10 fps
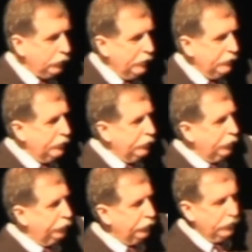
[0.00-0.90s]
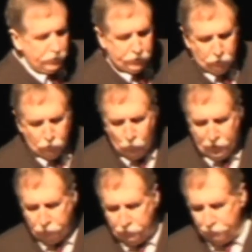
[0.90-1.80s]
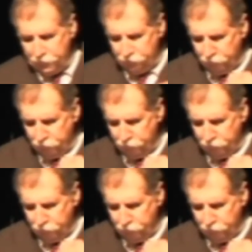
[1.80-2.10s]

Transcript: And then there's, the way we've been